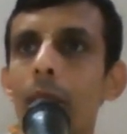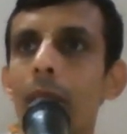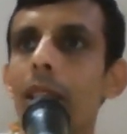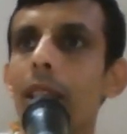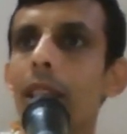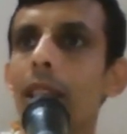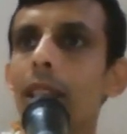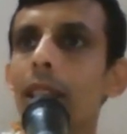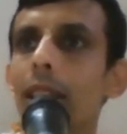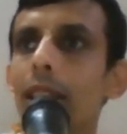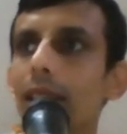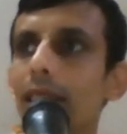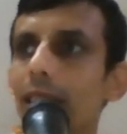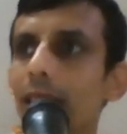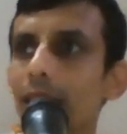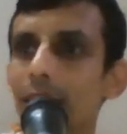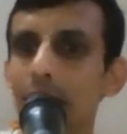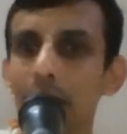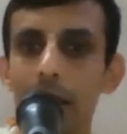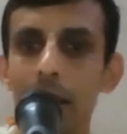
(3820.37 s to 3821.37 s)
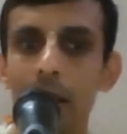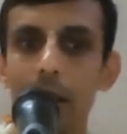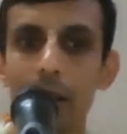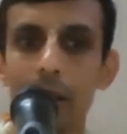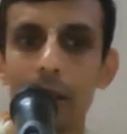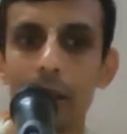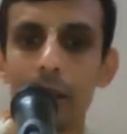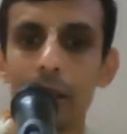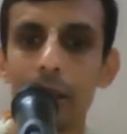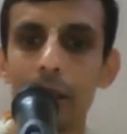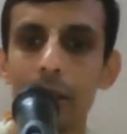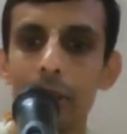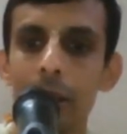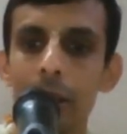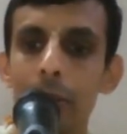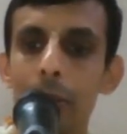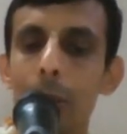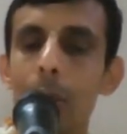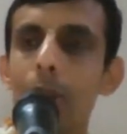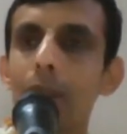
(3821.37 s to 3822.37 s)

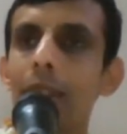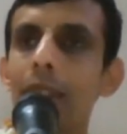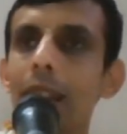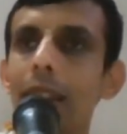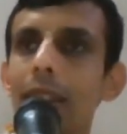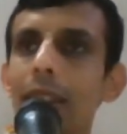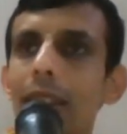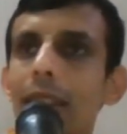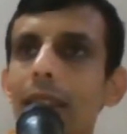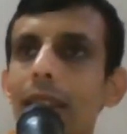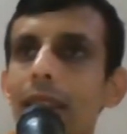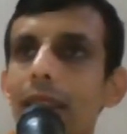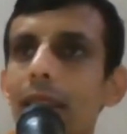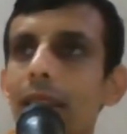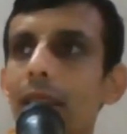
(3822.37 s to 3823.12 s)
One more thing.